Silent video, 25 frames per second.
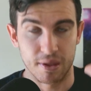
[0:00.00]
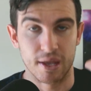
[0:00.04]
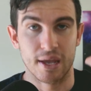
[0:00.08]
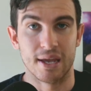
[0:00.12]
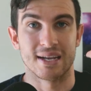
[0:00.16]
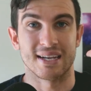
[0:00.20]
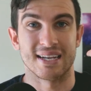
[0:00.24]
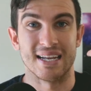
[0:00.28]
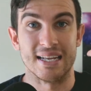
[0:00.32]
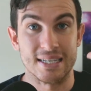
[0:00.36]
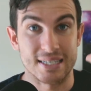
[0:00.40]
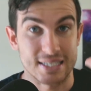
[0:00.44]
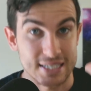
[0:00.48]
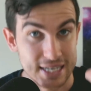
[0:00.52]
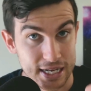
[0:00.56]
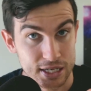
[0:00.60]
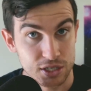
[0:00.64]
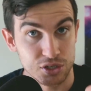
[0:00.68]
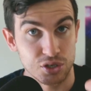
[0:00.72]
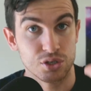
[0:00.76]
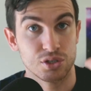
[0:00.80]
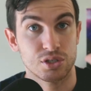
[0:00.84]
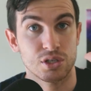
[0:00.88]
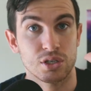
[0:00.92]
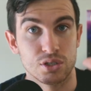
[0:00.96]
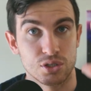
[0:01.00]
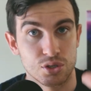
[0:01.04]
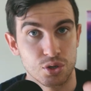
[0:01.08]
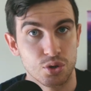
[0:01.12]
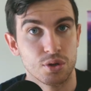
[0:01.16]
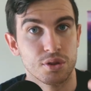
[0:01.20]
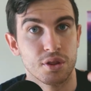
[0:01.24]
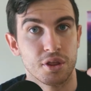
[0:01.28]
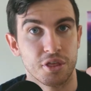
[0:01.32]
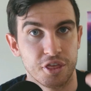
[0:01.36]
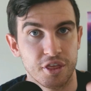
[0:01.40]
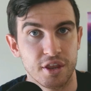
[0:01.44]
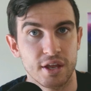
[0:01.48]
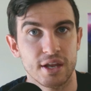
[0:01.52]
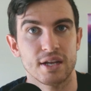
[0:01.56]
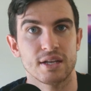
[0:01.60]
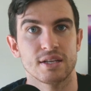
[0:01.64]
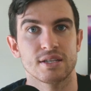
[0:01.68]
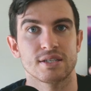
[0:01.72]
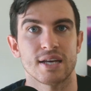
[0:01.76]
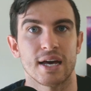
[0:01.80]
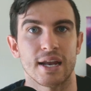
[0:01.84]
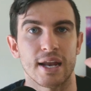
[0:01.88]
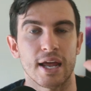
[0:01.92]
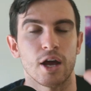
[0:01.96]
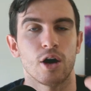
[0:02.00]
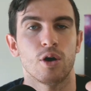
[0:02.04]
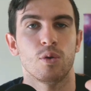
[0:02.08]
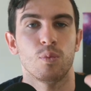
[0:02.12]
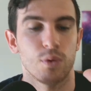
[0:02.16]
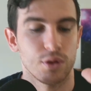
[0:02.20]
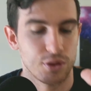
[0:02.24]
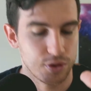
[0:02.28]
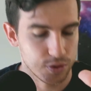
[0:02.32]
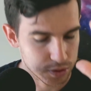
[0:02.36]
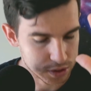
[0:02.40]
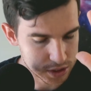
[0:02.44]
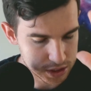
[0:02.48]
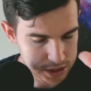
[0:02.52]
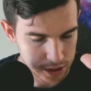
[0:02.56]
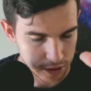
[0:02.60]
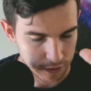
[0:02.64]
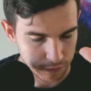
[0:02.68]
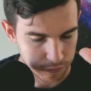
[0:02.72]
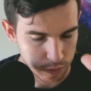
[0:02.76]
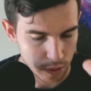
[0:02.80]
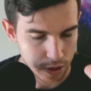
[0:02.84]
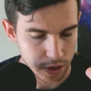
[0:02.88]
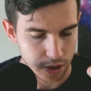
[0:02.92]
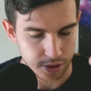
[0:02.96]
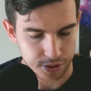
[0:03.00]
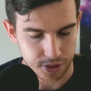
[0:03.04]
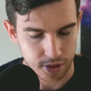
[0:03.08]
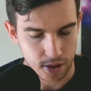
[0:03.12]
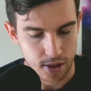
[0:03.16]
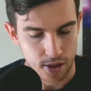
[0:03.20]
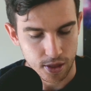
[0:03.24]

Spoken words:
Continue to do the things that help with your self-worth.